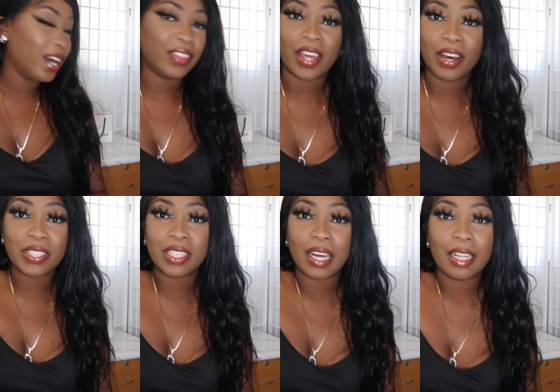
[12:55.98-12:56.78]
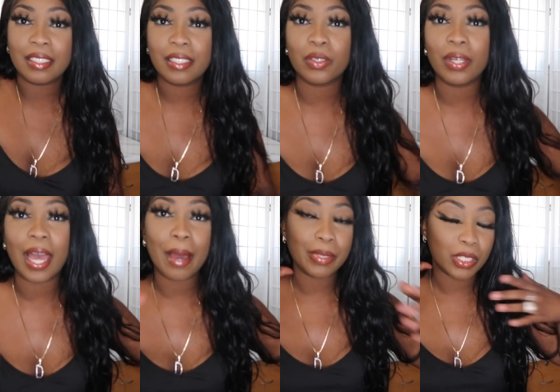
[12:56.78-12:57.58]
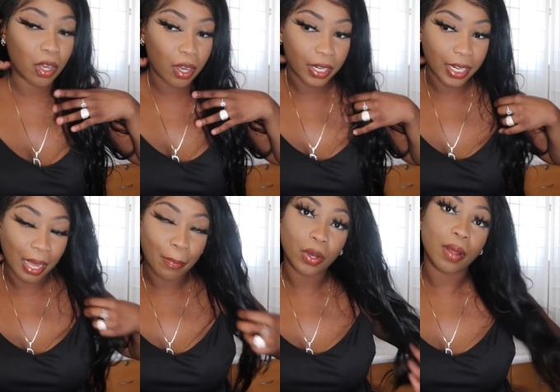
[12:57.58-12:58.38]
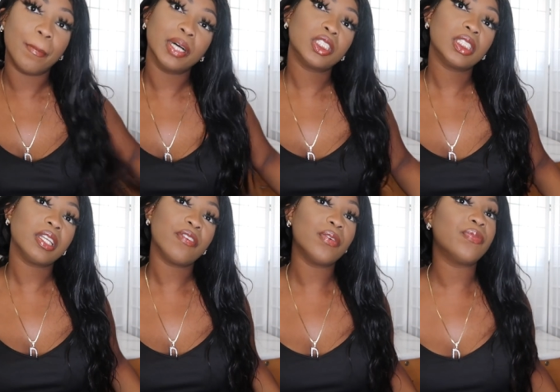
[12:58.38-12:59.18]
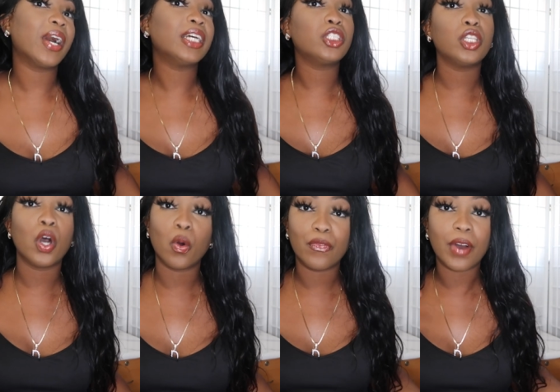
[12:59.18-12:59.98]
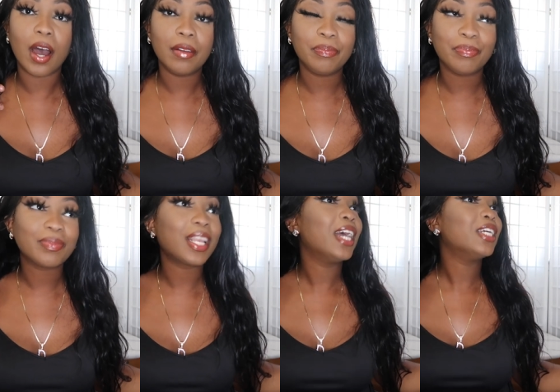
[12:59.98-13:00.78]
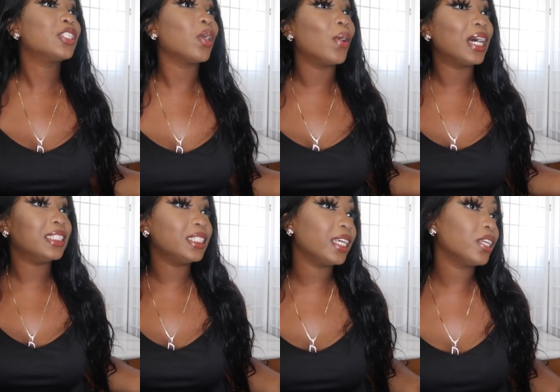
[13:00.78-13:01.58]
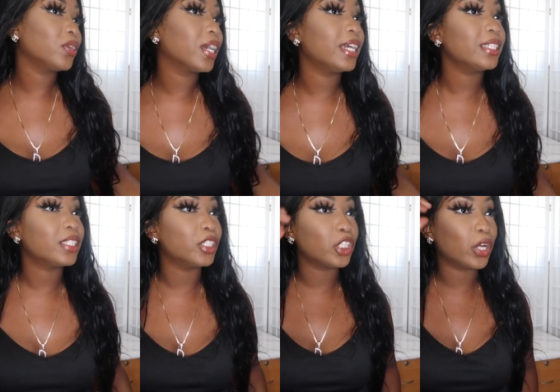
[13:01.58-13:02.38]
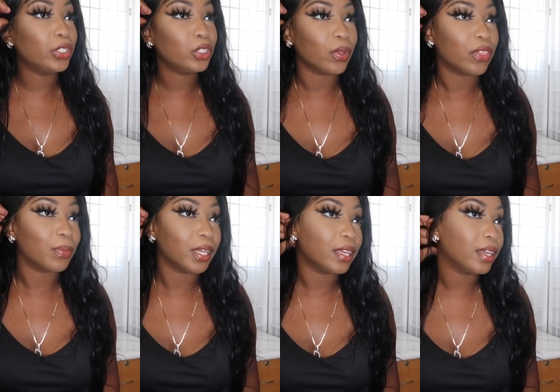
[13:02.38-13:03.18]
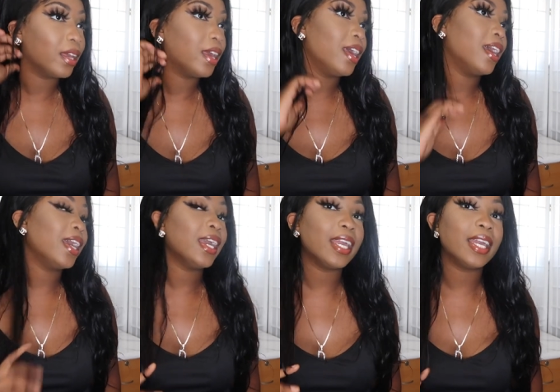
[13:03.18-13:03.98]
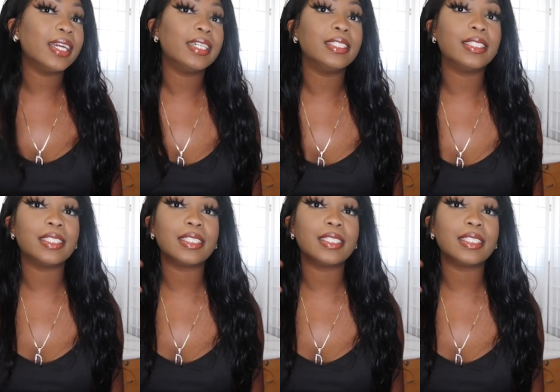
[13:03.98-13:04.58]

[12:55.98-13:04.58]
a thousand dollars on Amazon and I bought a bunch of stuff from Fashion Nova. So I did take you guys to church with me and